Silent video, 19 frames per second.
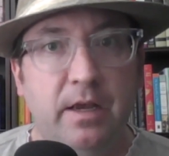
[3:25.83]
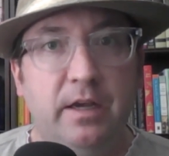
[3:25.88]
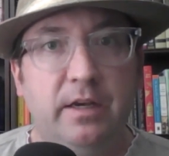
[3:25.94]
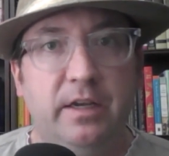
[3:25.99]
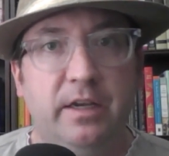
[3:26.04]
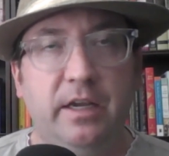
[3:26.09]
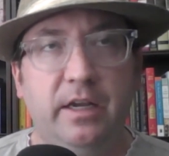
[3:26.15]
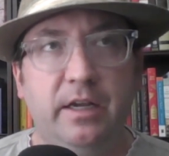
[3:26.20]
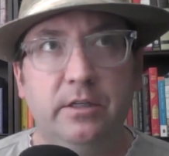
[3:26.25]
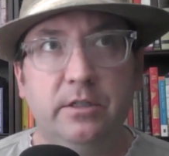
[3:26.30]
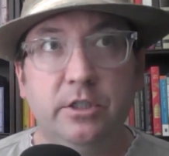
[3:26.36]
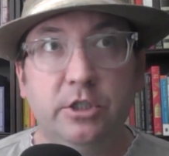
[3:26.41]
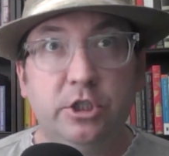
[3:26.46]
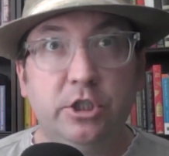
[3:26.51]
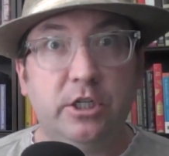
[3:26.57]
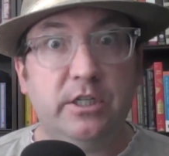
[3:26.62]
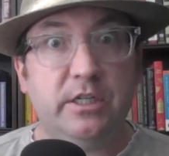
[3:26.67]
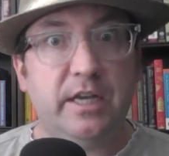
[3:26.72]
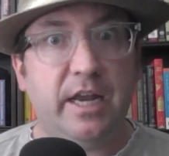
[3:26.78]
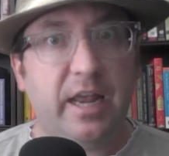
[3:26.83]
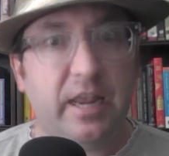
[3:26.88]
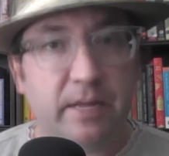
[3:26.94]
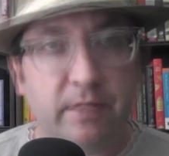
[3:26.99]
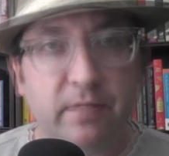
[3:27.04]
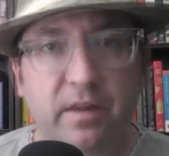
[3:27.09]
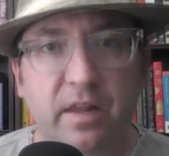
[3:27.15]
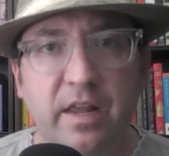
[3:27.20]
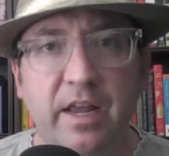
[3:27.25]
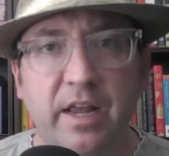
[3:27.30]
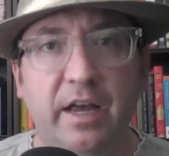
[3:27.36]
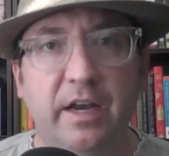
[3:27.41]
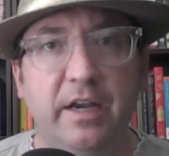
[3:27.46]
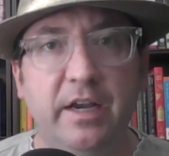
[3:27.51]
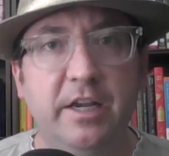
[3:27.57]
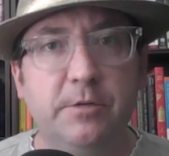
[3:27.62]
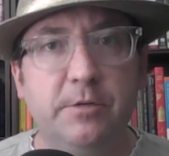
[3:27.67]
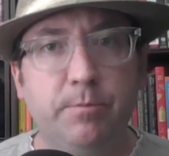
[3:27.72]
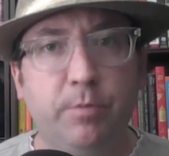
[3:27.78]
King Janaeus,
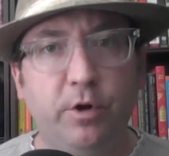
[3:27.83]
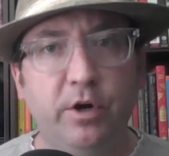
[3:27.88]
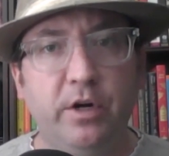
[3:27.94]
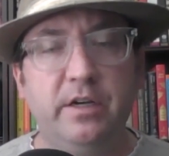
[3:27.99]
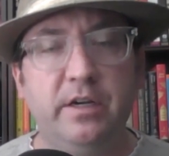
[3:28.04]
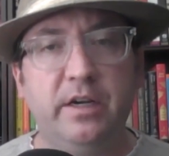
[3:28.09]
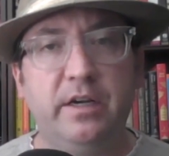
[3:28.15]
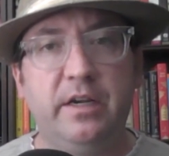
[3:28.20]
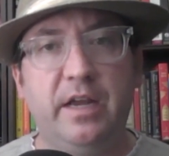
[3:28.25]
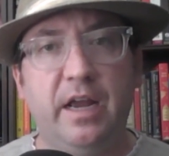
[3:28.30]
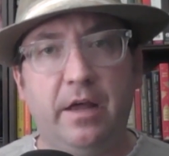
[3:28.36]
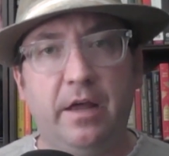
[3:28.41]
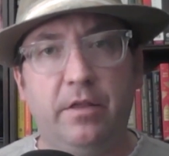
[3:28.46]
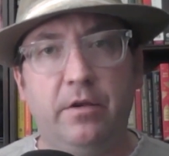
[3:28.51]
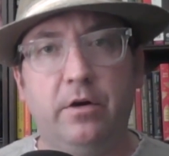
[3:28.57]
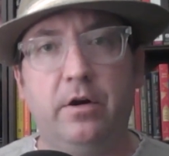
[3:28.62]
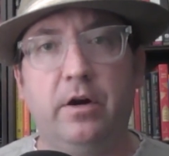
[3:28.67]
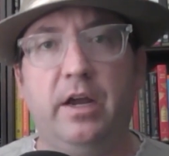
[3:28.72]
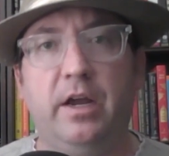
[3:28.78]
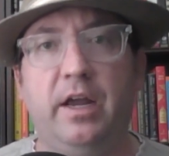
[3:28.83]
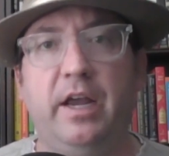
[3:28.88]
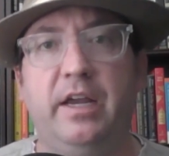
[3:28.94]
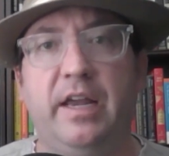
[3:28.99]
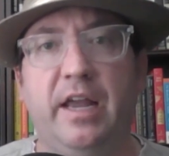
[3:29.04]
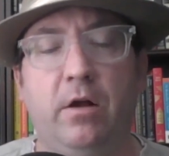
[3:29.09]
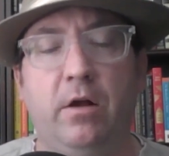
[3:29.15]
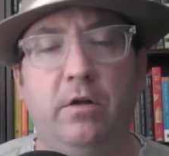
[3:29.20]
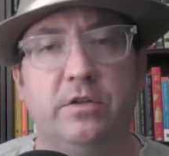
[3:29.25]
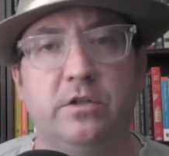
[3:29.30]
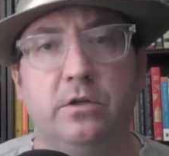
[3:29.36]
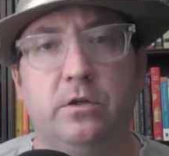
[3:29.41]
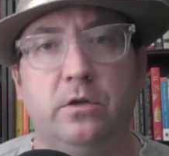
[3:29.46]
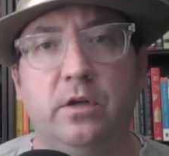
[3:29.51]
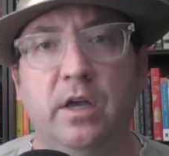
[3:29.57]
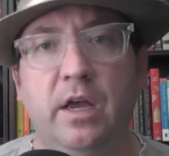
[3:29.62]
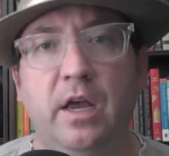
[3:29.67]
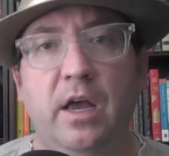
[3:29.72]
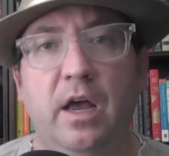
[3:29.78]
and he is putting together a
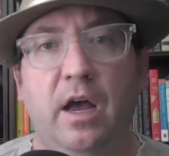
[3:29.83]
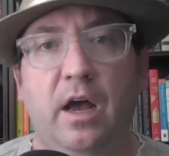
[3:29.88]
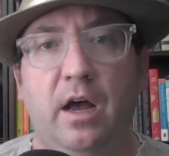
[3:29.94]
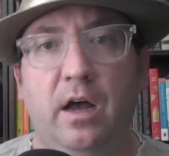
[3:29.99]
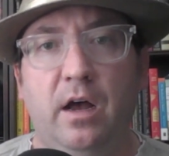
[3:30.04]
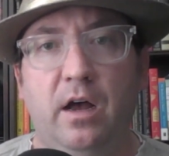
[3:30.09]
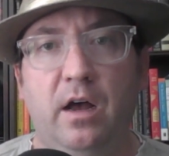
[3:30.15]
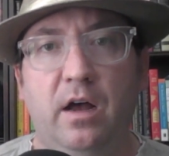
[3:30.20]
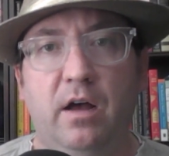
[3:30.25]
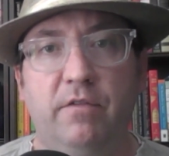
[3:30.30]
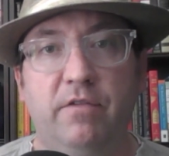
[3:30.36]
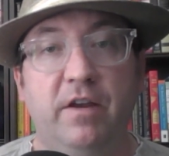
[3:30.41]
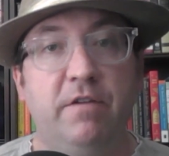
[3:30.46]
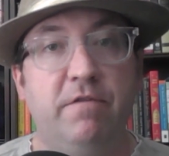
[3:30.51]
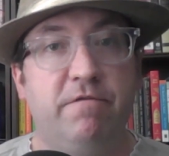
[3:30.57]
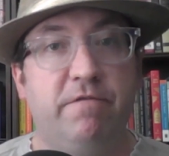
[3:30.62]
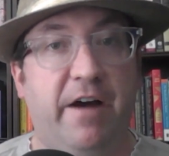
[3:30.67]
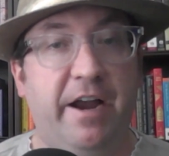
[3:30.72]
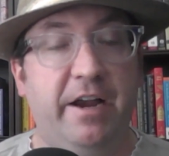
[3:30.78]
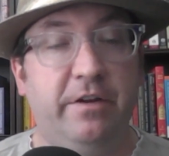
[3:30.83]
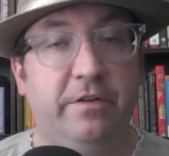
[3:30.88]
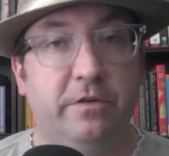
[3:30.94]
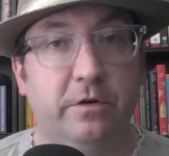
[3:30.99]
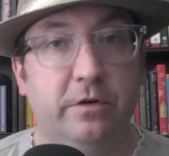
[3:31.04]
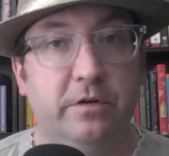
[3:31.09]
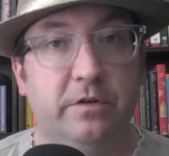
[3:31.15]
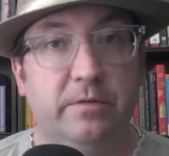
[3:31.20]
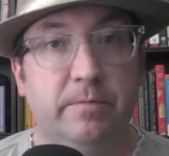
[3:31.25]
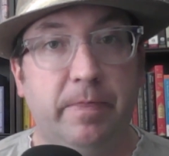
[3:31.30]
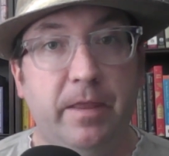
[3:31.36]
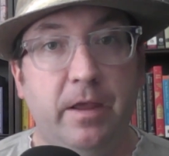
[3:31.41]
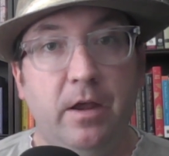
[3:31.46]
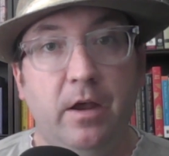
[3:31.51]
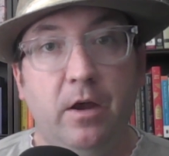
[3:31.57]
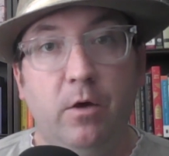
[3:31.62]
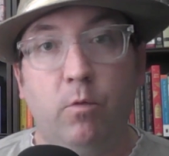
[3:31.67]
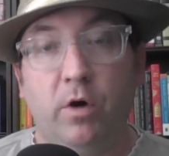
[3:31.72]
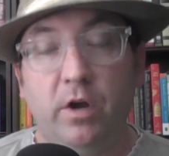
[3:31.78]
council of advisors,
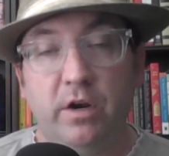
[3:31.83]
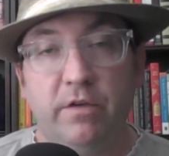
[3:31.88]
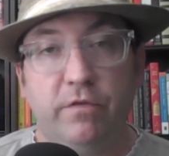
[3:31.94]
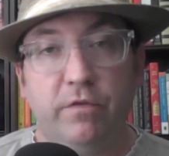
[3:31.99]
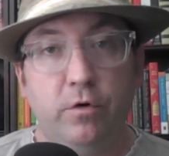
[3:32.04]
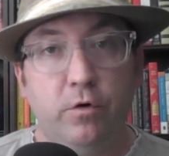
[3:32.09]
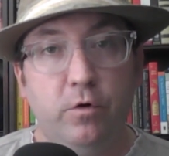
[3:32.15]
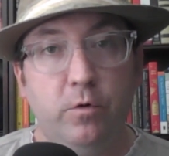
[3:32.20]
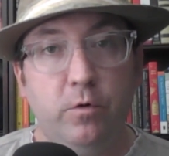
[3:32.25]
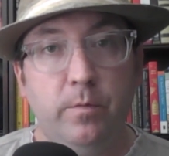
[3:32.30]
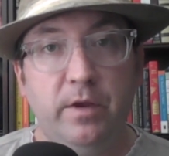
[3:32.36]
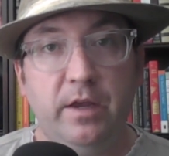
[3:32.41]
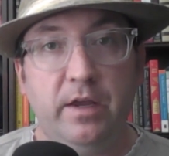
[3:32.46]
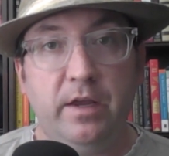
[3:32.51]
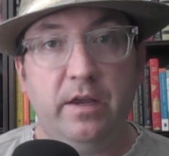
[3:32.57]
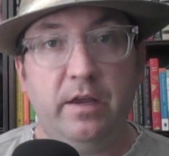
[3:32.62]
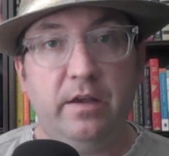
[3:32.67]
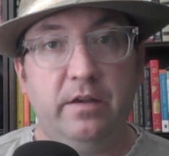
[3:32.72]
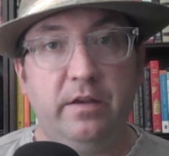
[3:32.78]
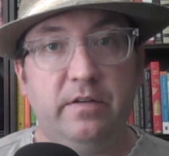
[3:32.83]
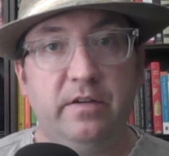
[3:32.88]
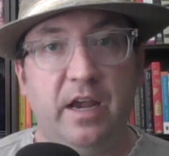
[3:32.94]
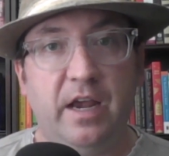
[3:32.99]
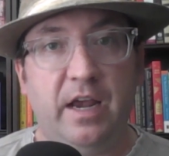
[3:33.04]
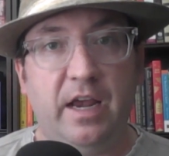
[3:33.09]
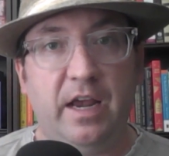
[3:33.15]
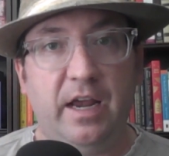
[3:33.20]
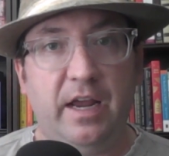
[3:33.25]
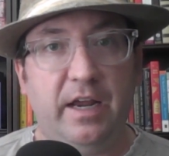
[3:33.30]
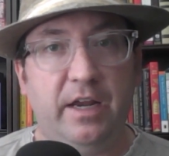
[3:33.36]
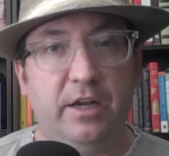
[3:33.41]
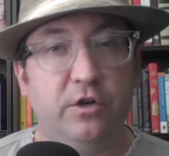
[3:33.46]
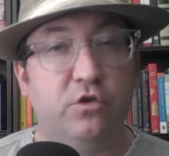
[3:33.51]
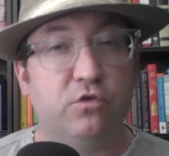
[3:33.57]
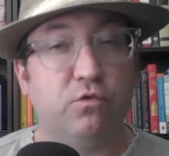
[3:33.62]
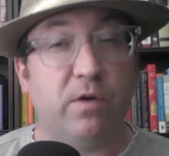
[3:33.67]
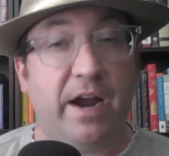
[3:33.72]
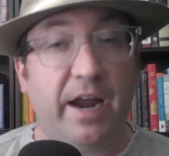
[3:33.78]
one of whom is a
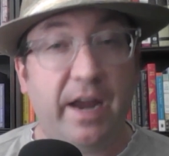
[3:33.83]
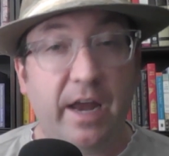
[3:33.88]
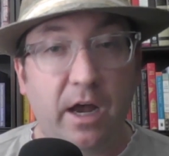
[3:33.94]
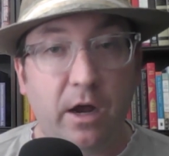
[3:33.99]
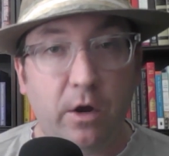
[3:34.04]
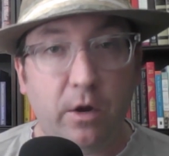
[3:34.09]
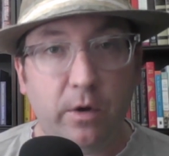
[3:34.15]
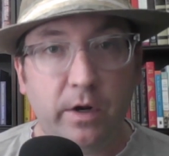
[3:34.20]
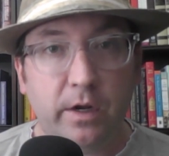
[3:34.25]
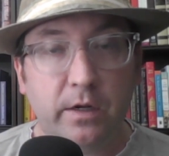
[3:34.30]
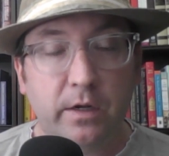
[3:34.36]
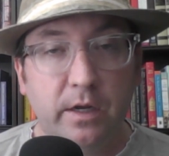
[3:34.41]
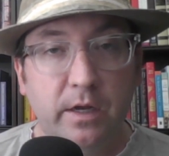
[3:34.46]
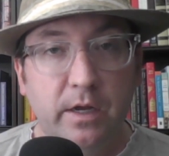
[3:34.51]
Dryad,